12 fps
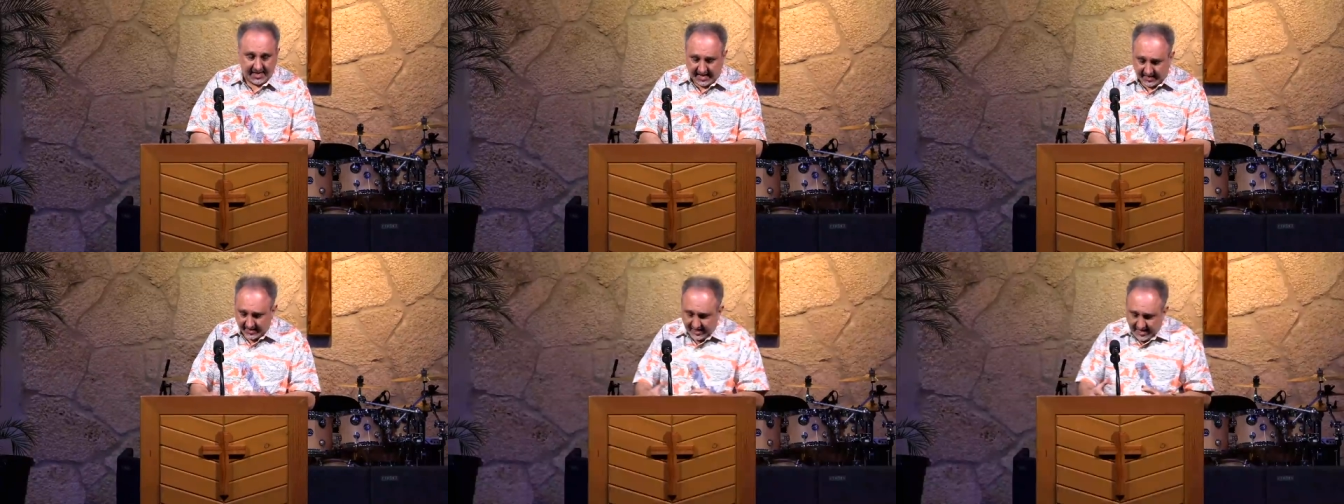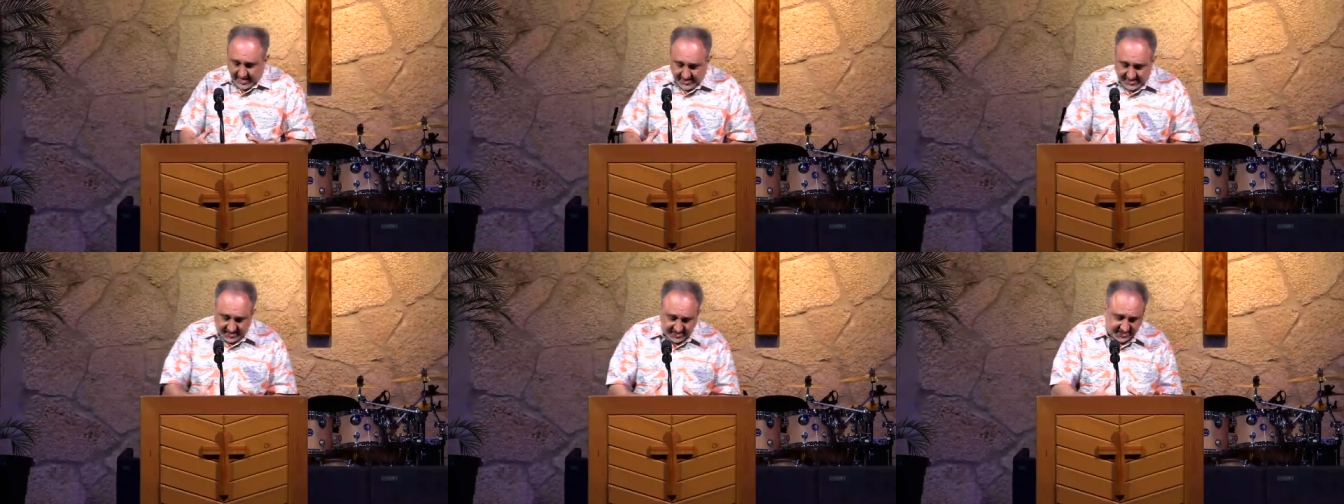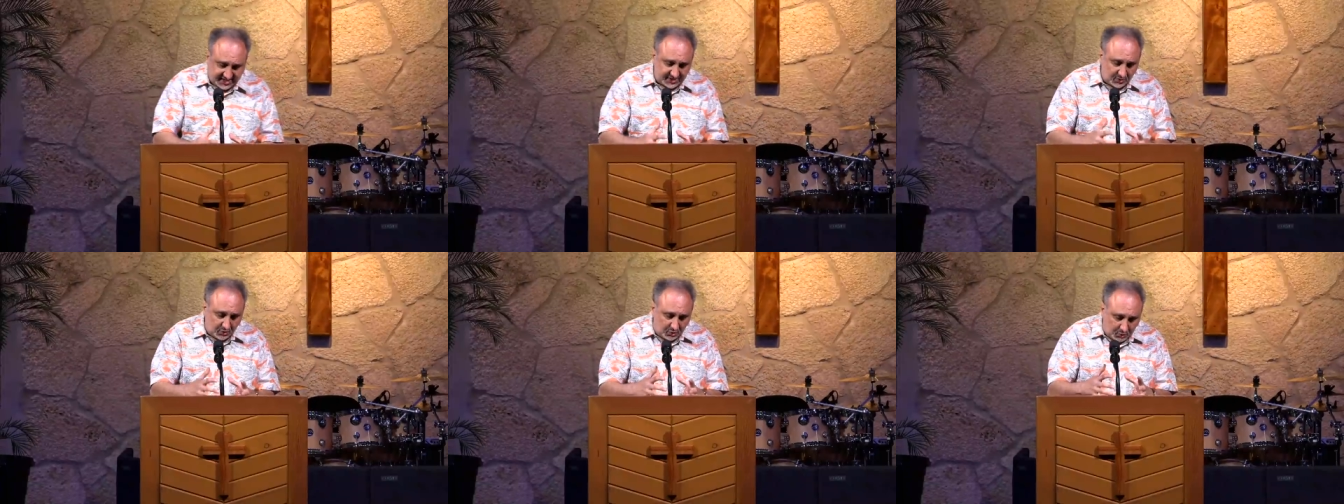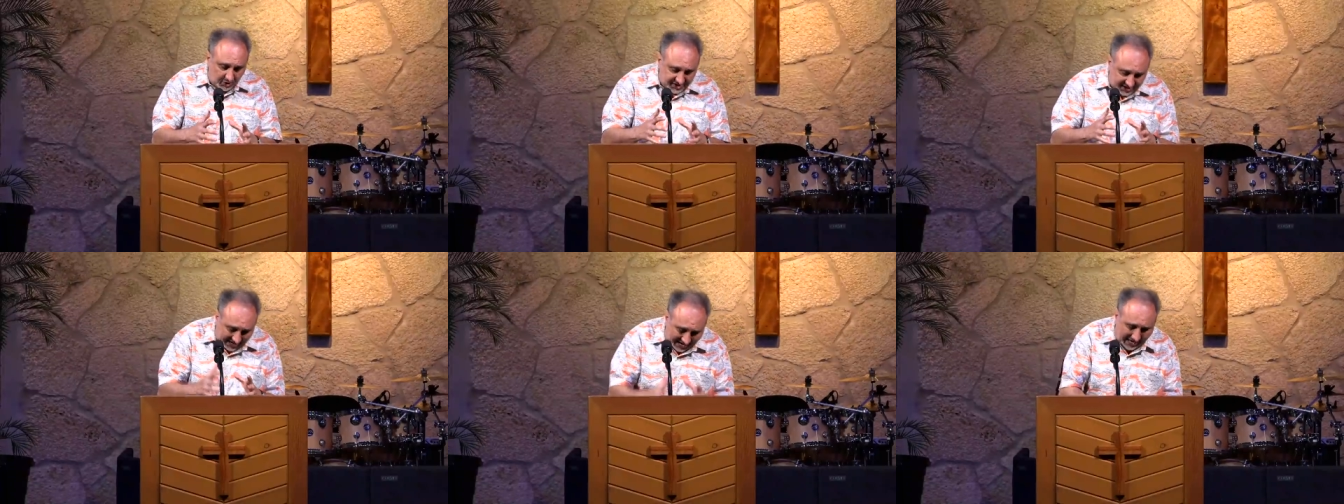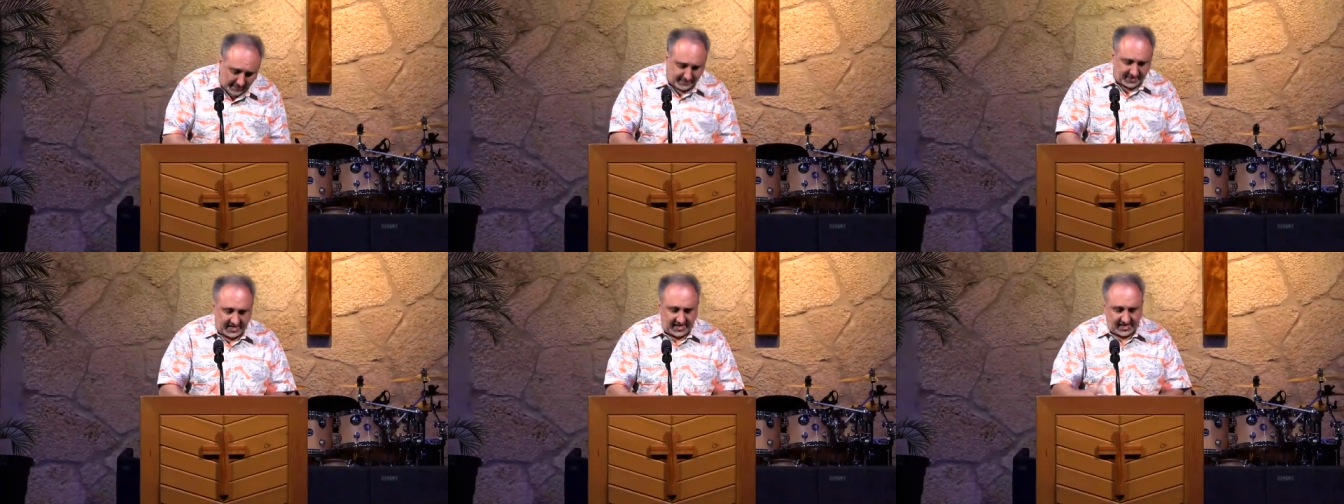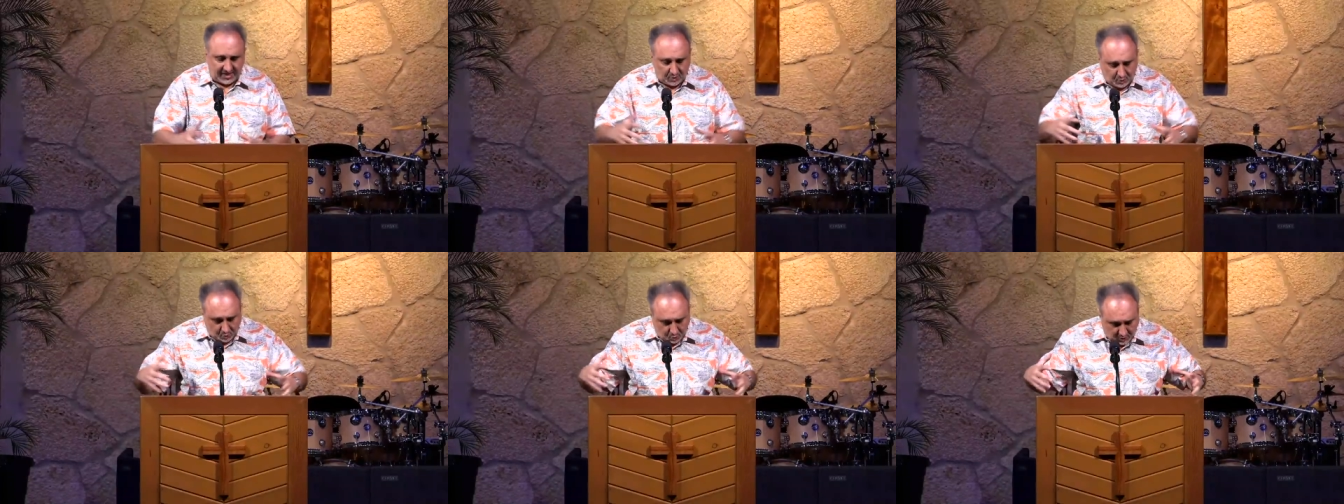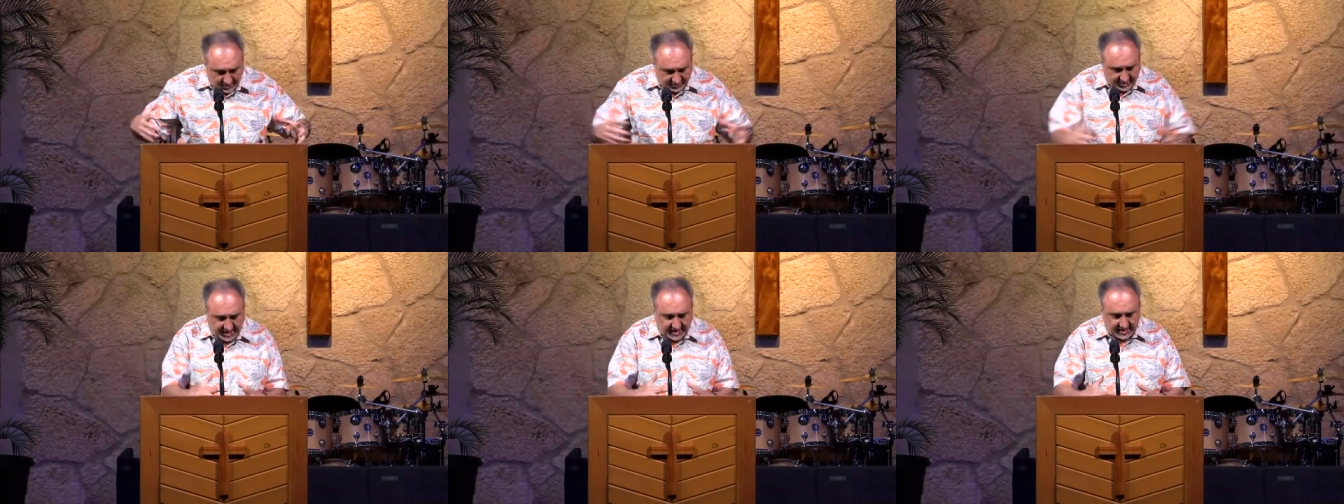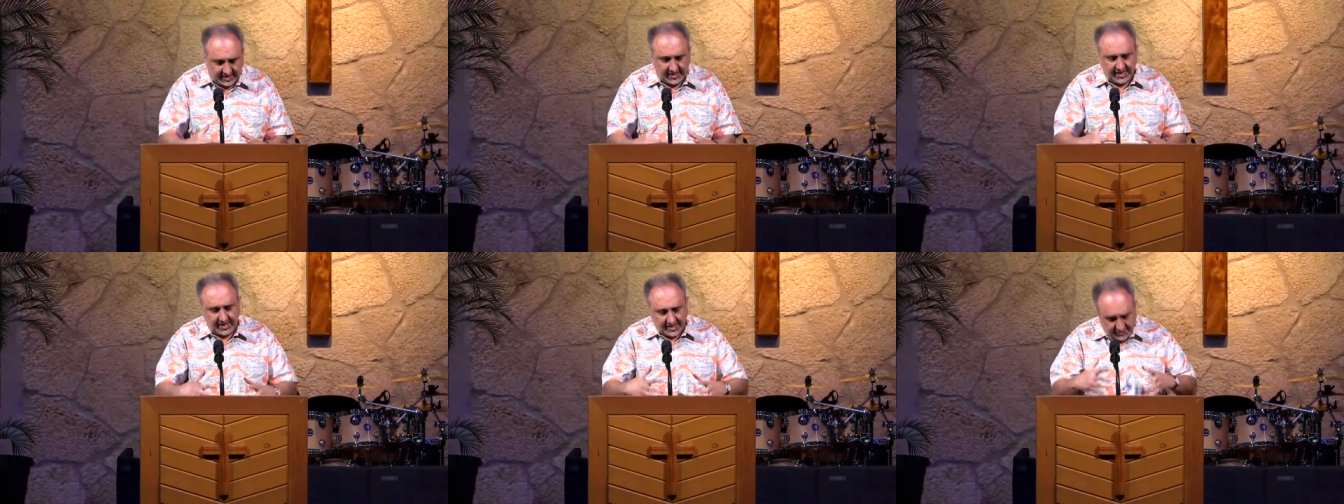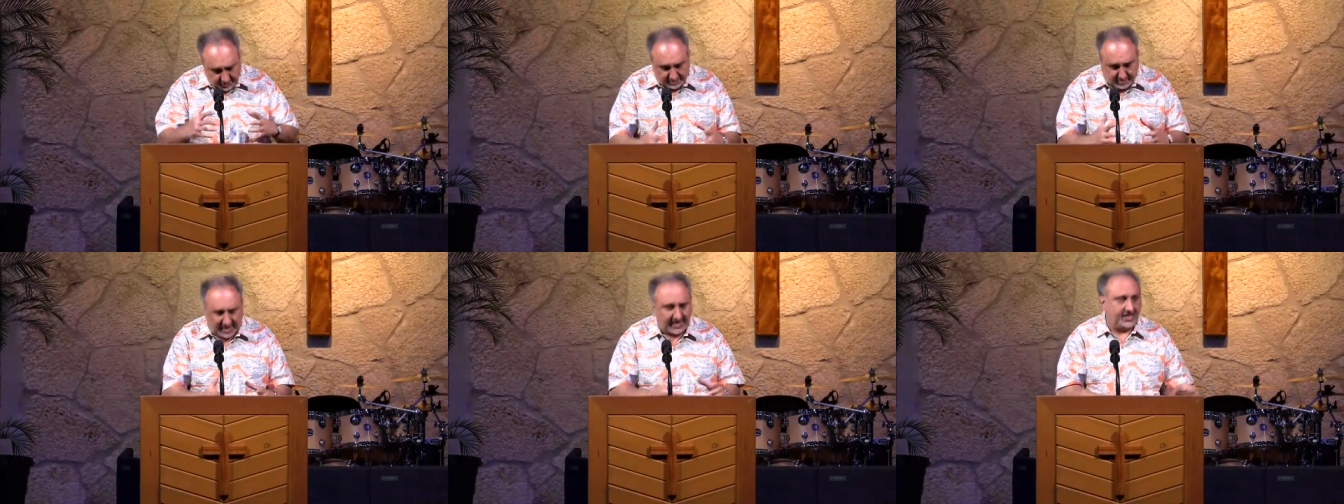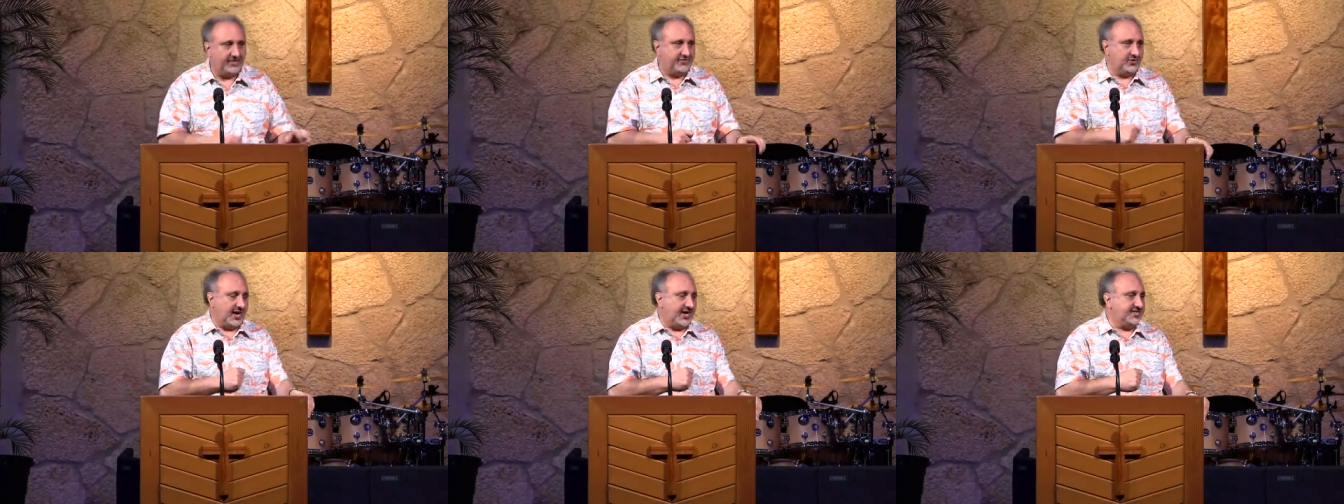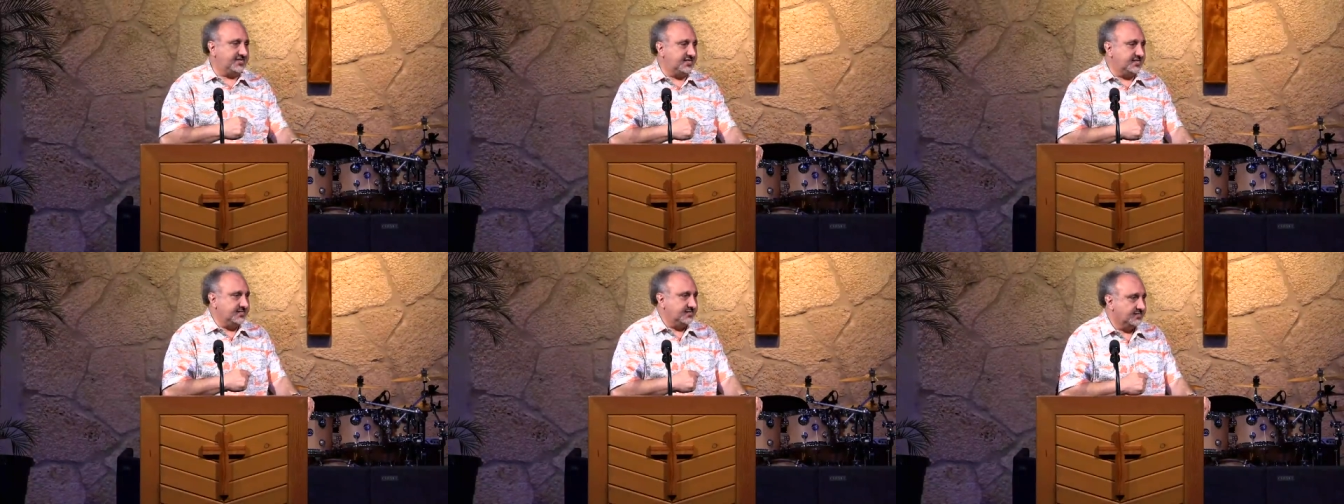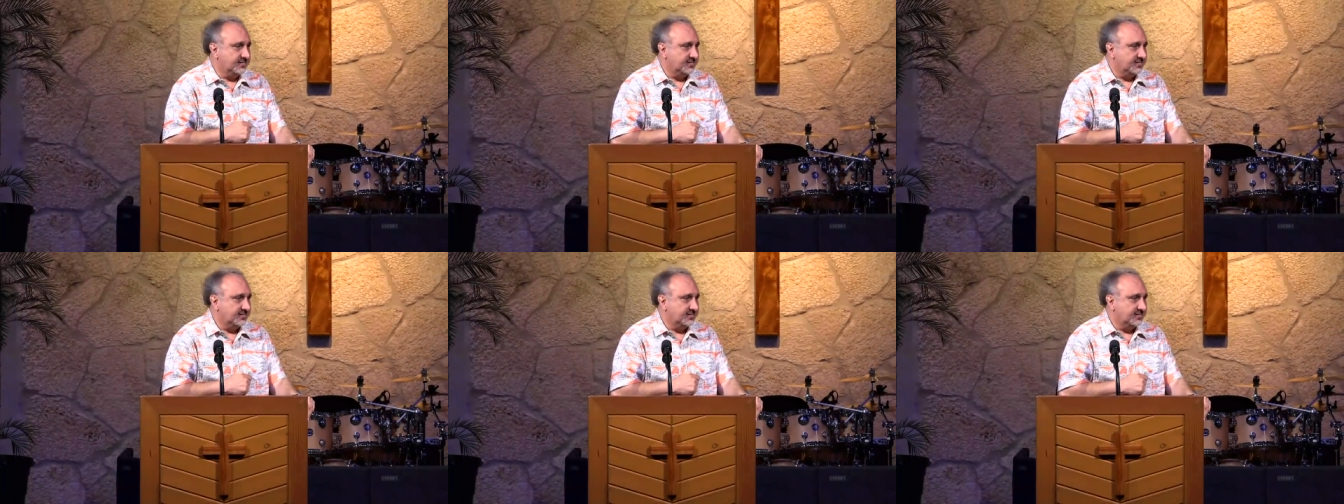And this was happening within the body of Christ.